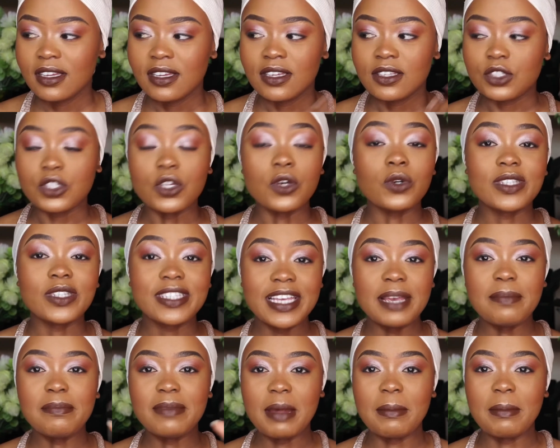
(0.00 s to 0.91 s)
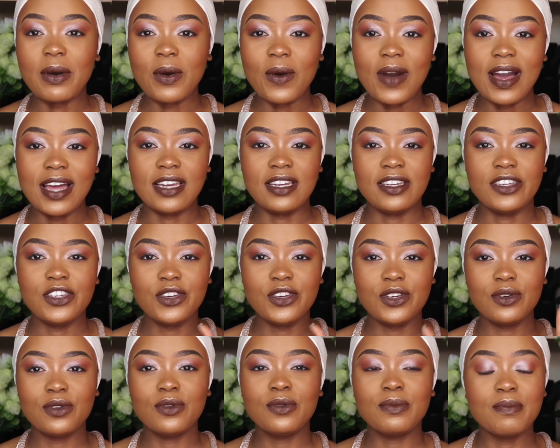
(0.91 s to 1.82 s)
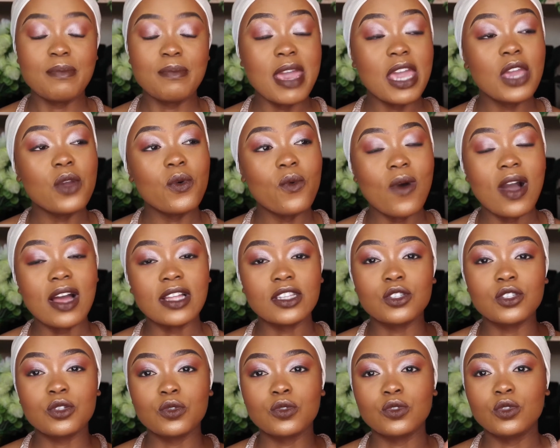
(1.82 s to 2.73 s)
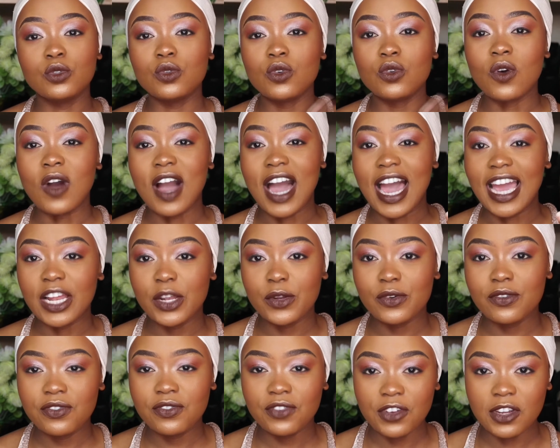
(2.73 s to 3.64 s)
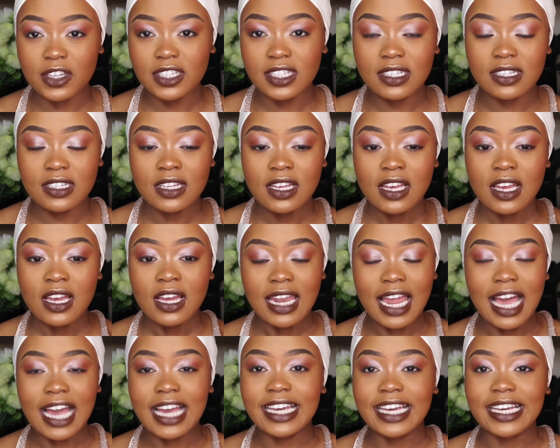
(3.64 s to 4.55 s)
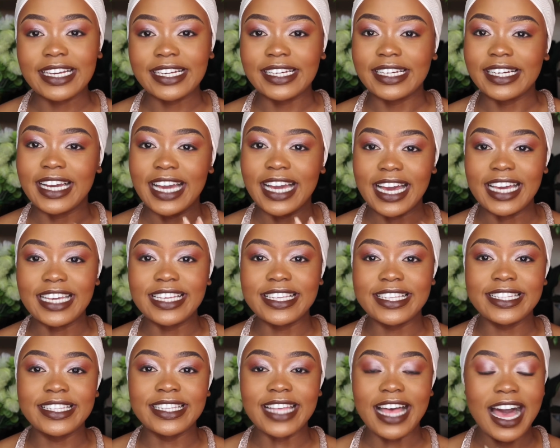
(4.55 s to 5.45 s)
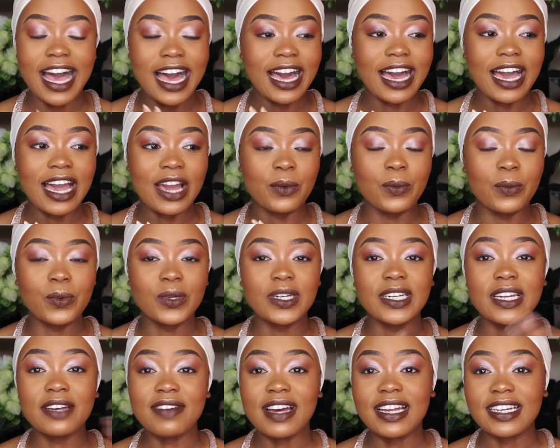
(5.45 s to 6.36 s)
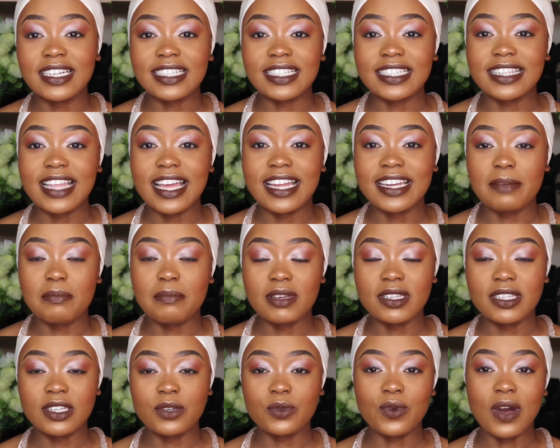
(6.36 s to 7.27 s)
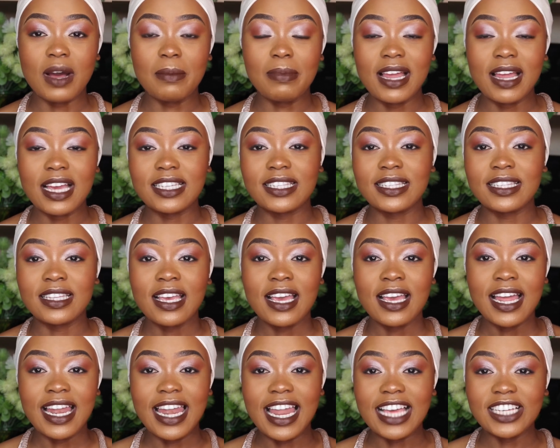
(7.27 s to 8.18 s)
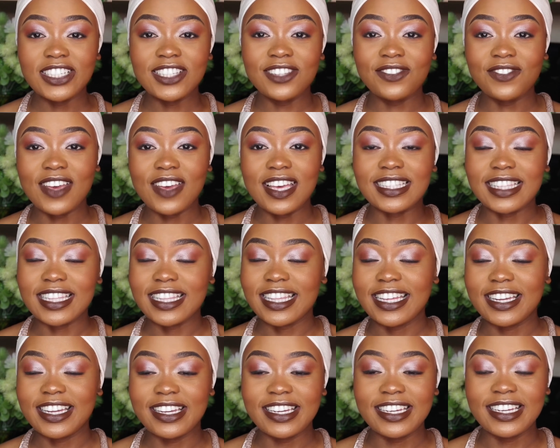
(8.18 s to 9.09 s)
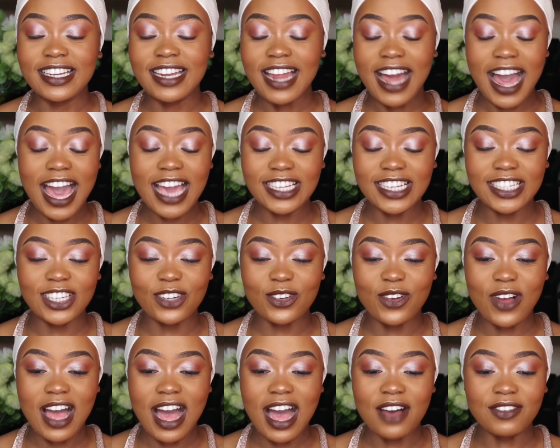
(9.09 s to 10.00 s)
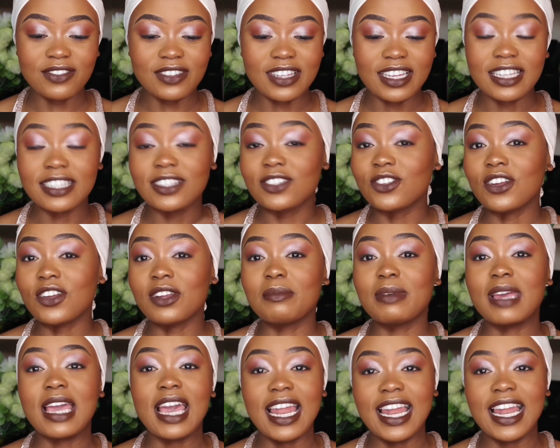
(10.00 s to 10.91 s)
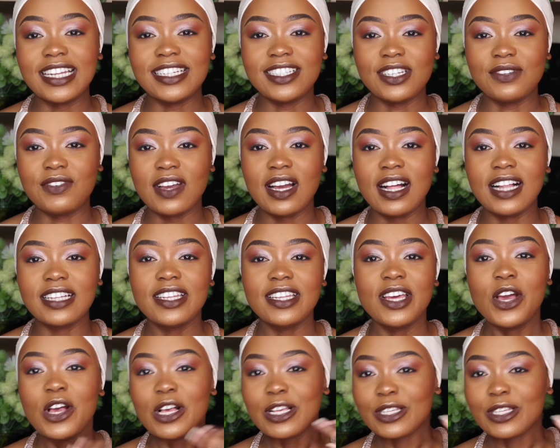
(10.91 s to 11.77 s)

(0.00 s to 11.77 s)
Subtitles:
So tip number one, you may want to do your eye look first. Like guys, I would never understand a person who applies lashes first and then eyeshadow after. It's gonna be hella difficult.